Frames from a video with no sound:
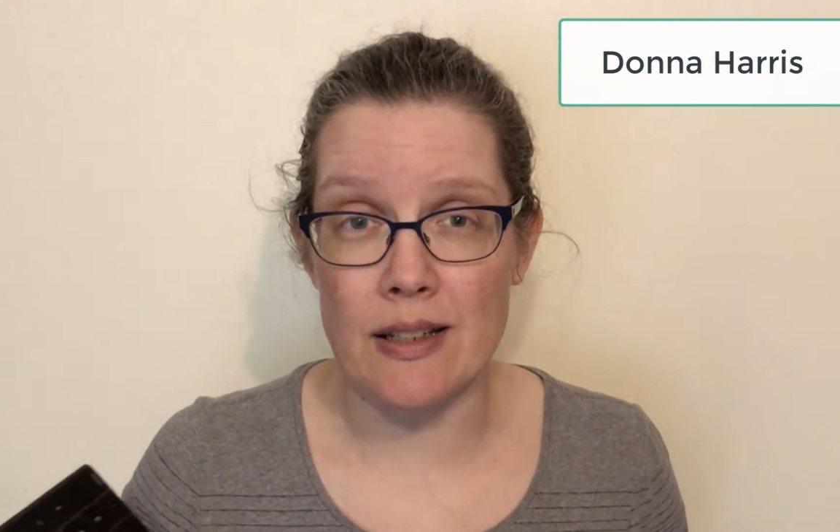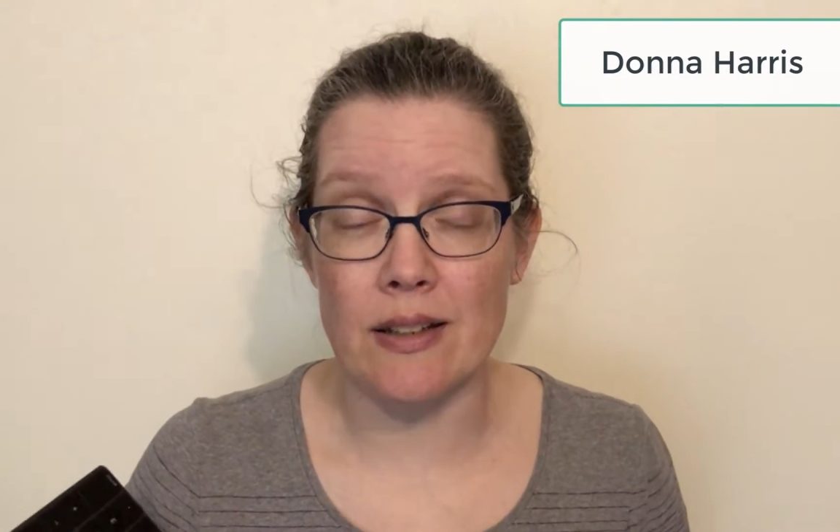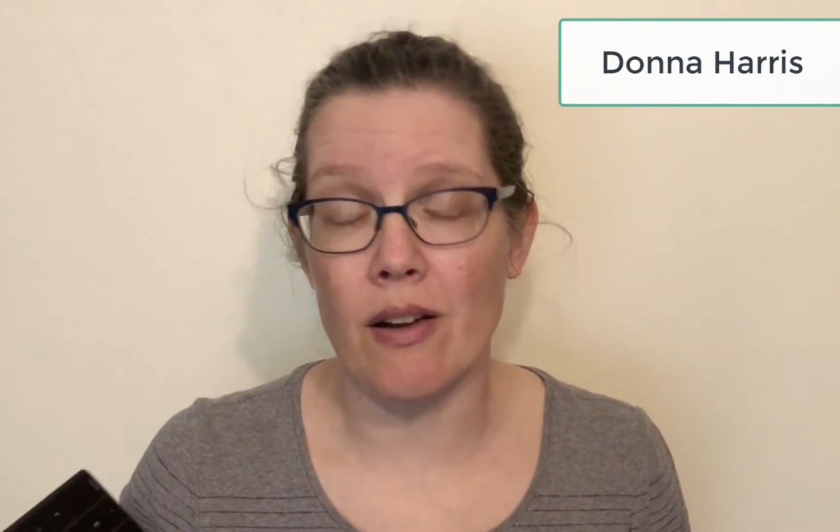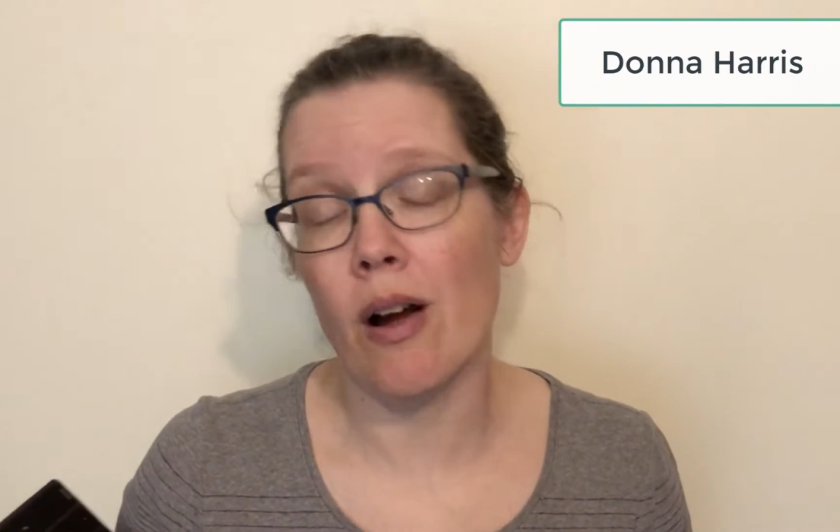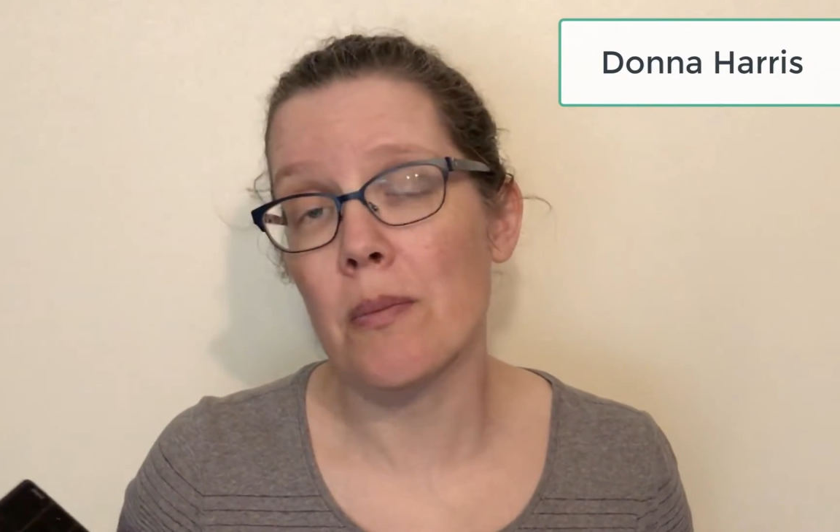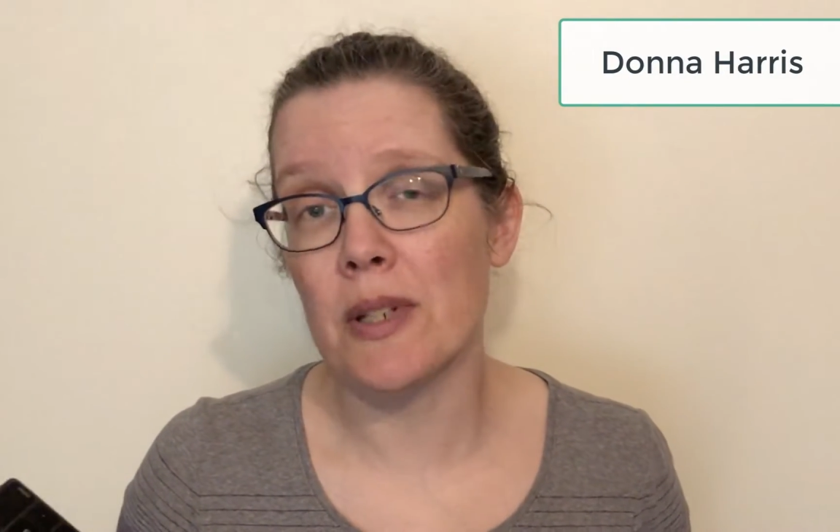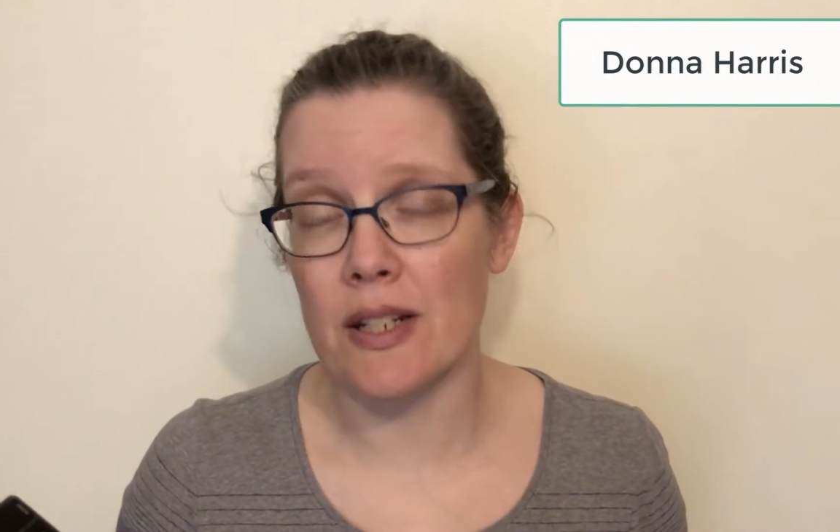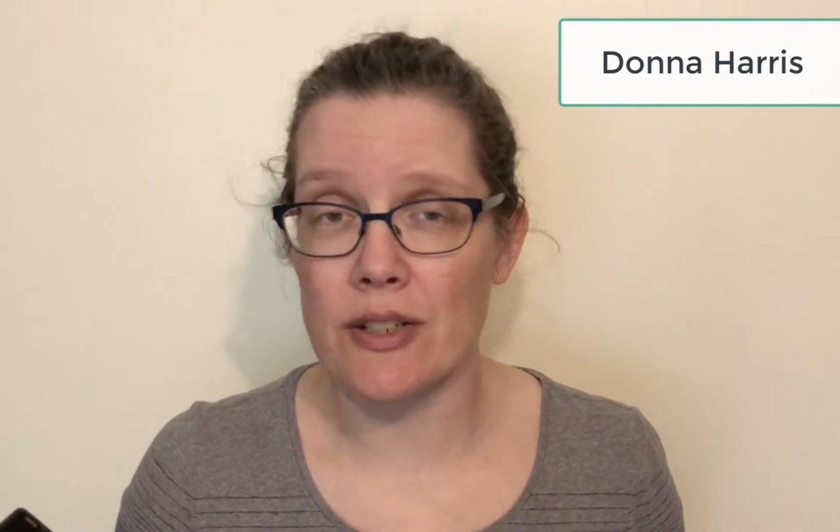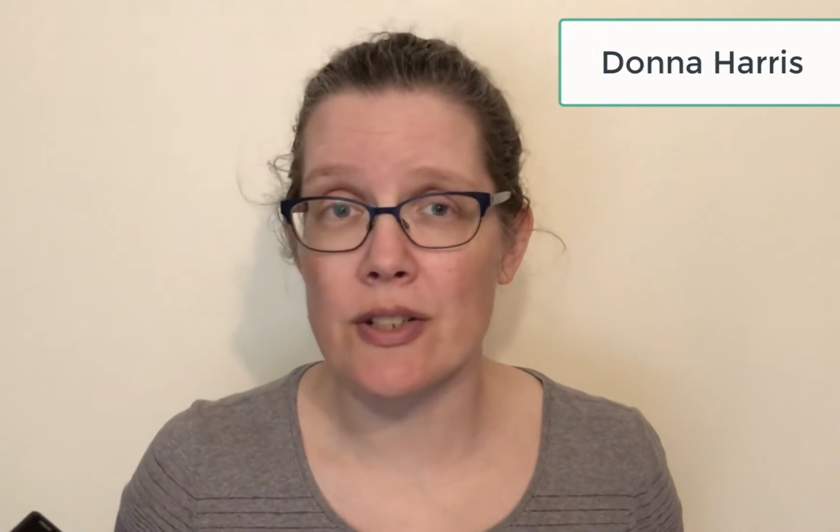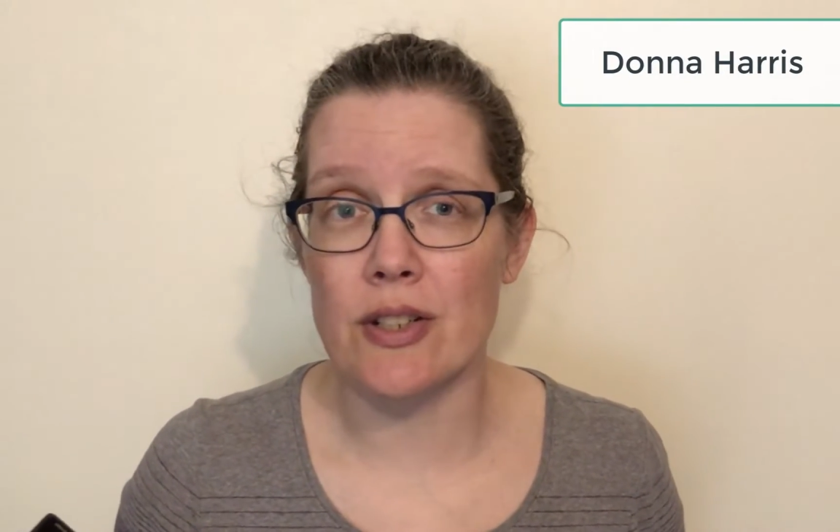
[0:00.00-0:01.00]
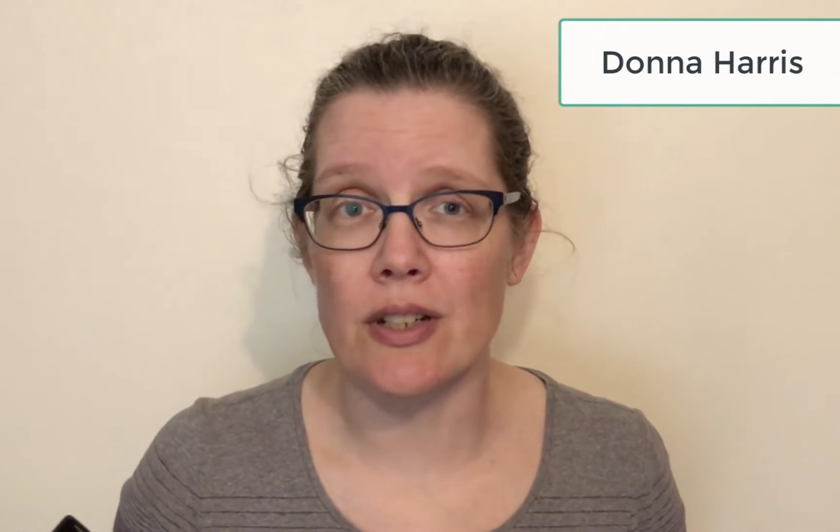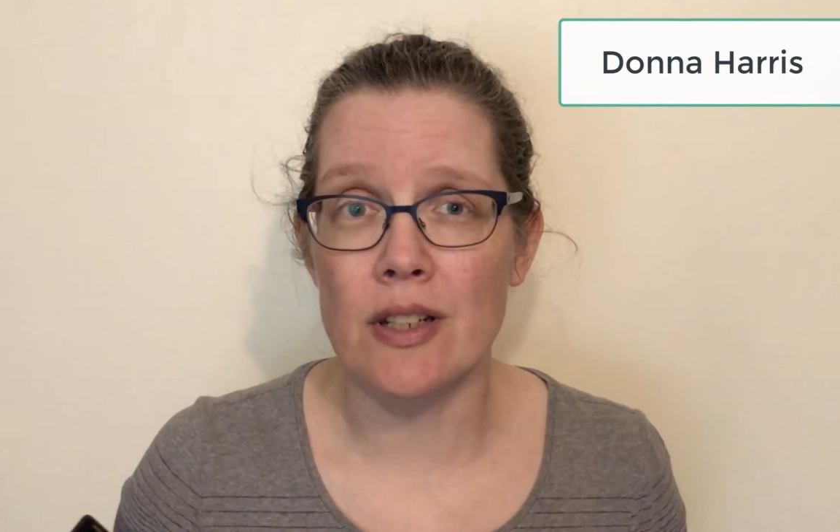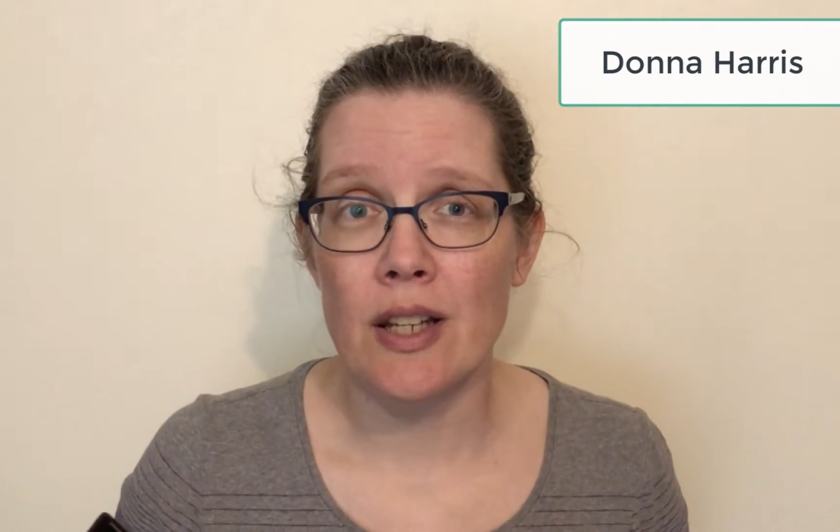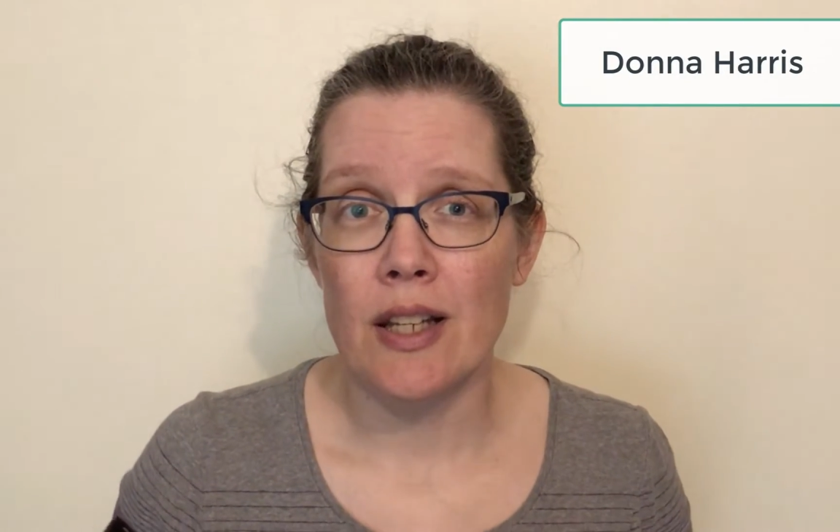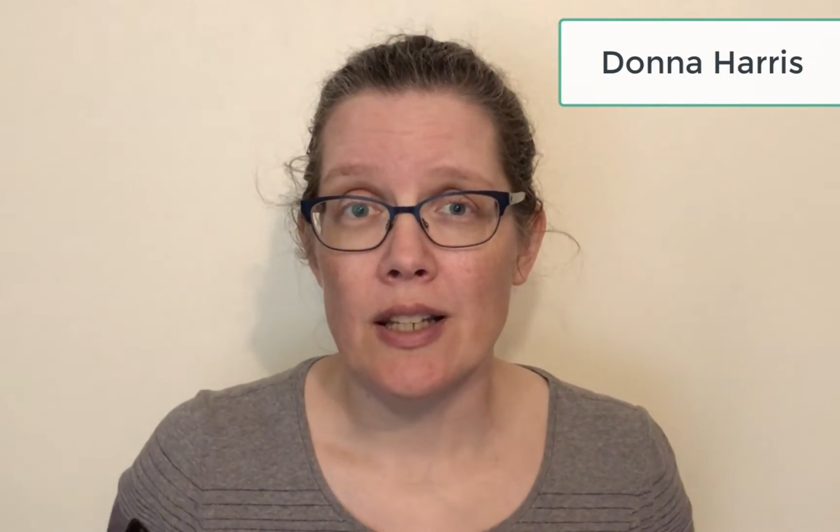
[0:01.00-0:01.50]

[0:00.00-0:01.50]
in combination